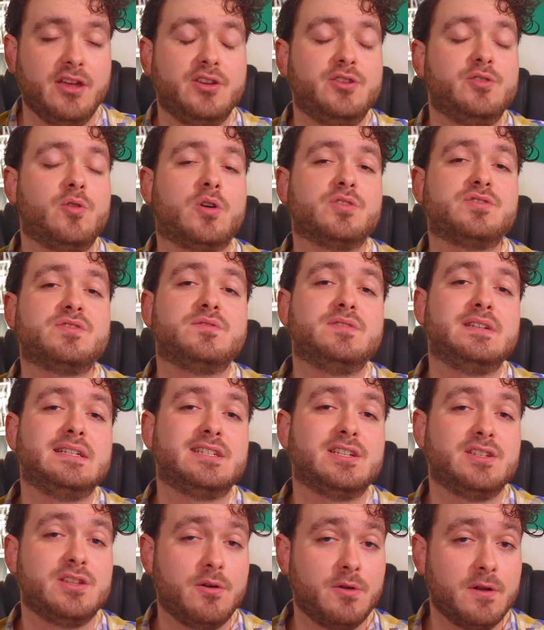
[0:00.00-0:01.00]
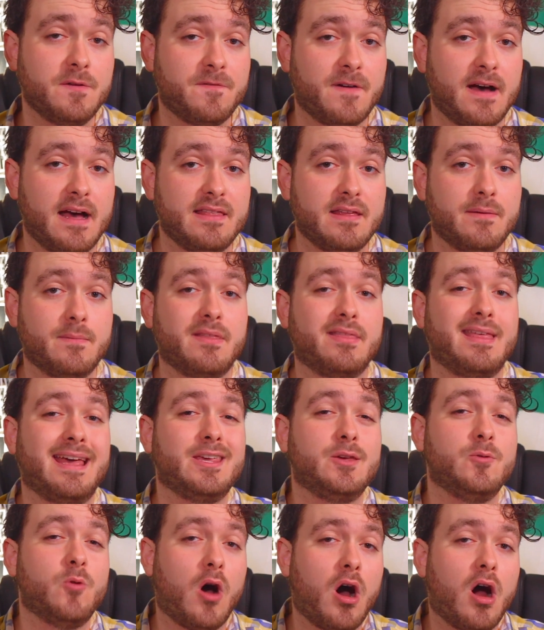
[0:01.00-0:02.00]
You also need to notify them that
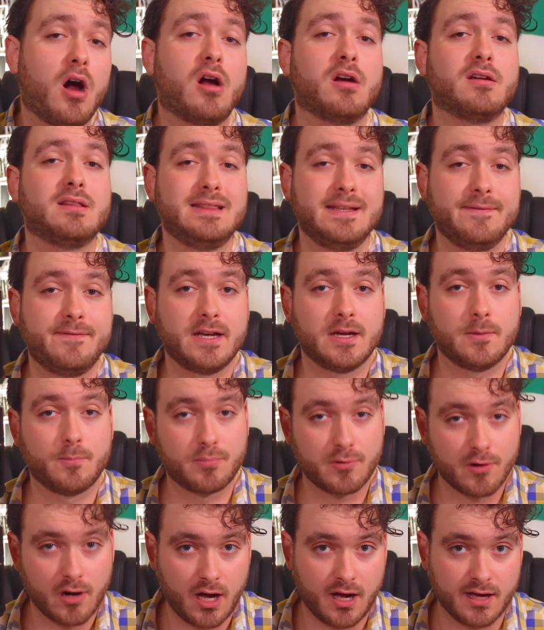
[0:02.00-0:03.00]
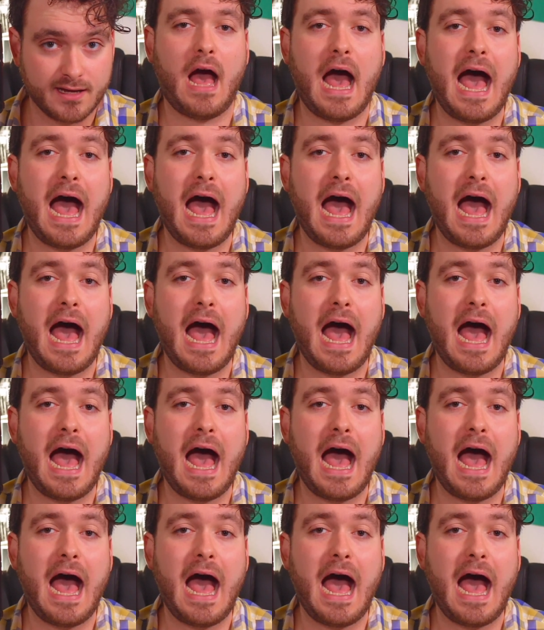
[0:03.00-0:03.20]
you are living abroad.